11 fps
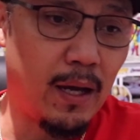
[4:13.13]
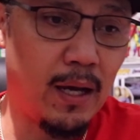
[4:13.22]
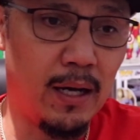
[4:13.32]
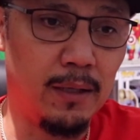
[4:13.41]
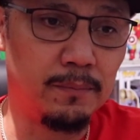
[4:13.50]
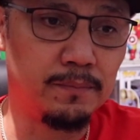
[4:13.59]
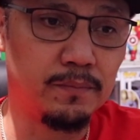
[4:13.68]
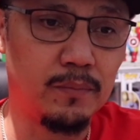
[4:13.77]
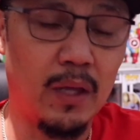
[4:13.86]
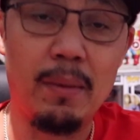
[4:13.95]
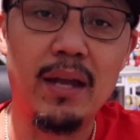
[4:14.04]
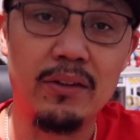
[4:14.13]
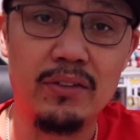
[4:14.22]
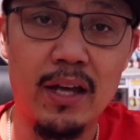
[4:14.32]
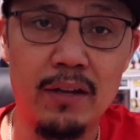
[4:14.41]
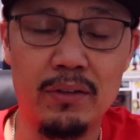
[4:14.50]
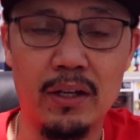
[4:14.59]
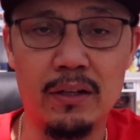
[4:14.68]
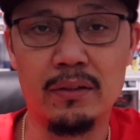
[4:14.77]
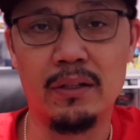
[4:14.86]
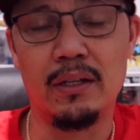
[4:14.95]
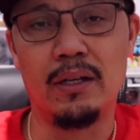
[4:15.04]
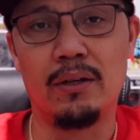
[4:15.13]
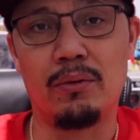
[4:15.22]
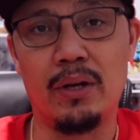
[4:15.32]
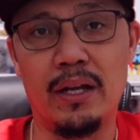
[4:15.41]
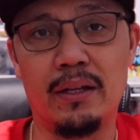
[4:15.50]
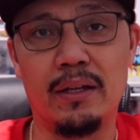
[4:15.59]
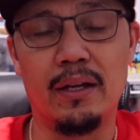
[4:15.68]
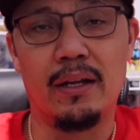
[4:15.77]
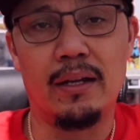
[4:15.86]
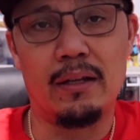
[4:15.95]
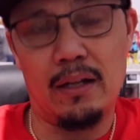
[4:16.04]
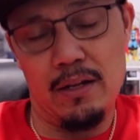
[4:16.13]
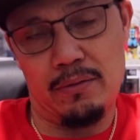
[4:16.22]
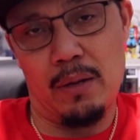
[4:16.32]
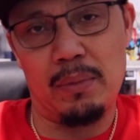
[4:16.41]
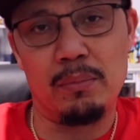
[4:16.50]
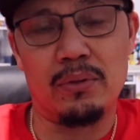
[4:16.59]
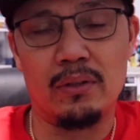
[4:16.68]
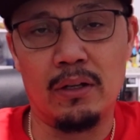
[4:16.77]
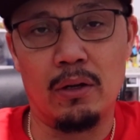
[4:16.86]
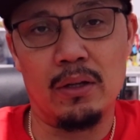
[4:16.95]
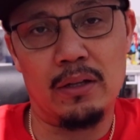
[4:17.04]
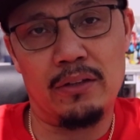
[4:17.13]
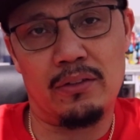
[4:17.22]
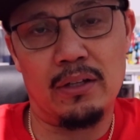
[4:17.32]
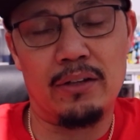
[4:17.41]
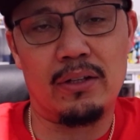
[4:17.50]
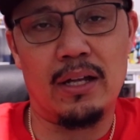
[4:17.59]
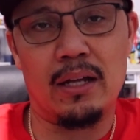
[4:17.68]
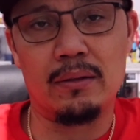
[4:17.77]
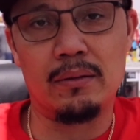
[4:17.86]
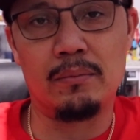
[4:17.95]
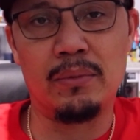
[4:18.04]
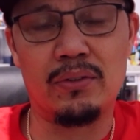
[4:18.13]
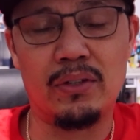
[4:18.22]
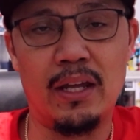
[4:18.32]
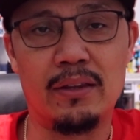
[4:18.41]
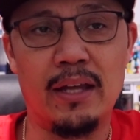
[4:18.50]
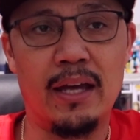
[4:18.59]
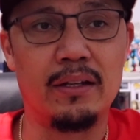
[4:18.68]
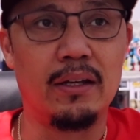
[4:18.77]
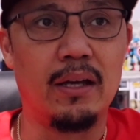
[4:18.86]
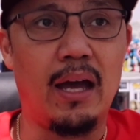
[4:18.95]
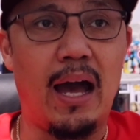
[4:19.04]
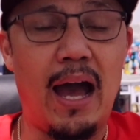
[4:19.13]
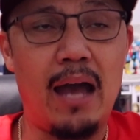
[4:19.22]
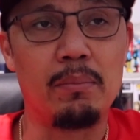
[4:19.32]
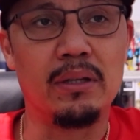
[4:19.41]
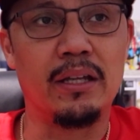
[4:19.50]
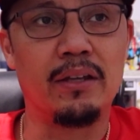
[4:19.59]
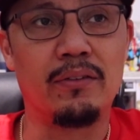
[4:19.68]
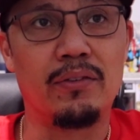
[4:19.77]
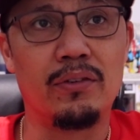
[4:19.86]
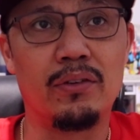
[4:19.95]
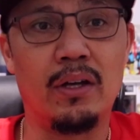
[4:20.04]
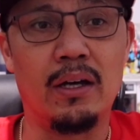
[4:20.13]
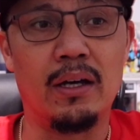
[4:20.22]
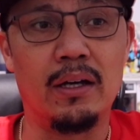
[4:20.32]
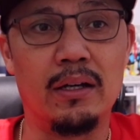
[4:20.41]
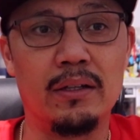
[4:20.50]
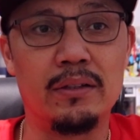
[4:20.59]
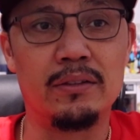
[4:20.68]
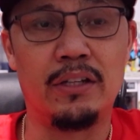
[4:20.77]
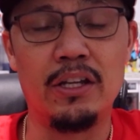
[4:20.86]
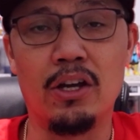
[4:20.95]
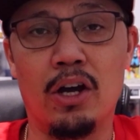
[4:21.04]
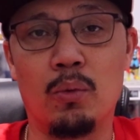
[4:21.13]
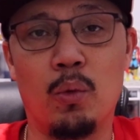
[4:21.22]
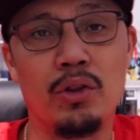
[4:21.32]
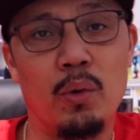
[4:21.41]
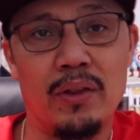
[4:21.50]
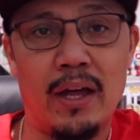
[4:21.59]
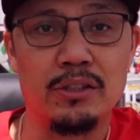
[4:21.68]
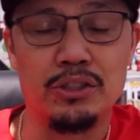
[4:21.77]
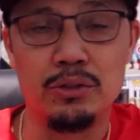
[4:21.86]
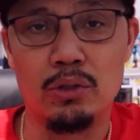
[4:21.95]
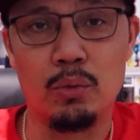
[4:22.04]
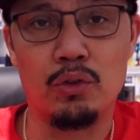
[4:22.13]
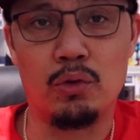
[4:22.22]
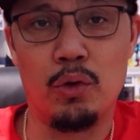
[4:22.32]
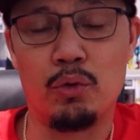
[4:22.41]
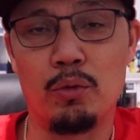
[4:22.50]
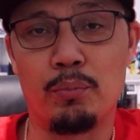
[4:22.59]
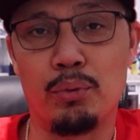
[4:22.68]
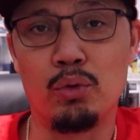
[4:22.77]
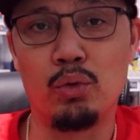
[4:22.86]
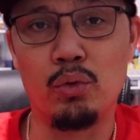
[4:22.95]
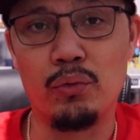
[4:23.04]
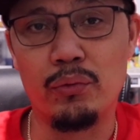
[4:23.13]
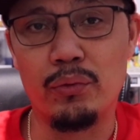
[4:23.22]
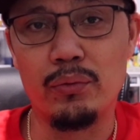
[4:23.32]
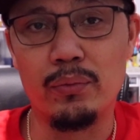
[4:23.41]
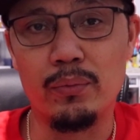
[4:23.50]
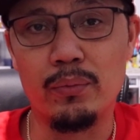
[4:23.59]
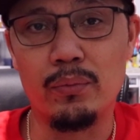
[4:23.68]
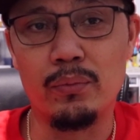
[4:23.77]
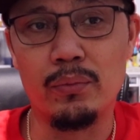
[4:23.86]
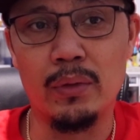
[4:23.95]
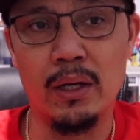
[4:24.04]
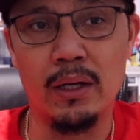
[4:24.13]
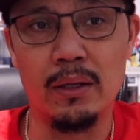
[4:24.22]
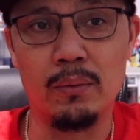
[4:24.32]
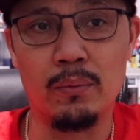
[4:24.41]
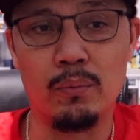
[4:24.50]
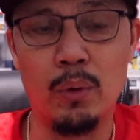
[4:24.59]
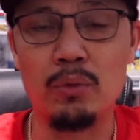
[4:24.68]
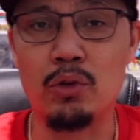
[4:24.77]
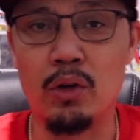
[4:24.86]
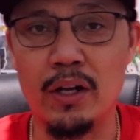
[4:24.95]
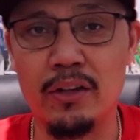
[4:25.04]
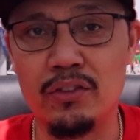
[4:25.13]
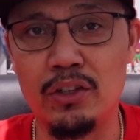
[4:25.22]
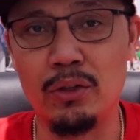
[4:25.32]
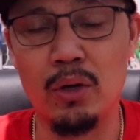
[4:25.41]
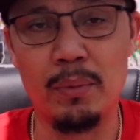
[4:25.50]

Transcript: Him and his dad have done, right? And let's not let's not mistake that. I believe Deion, with or without Shedeur, was going to improve what was going on at CU.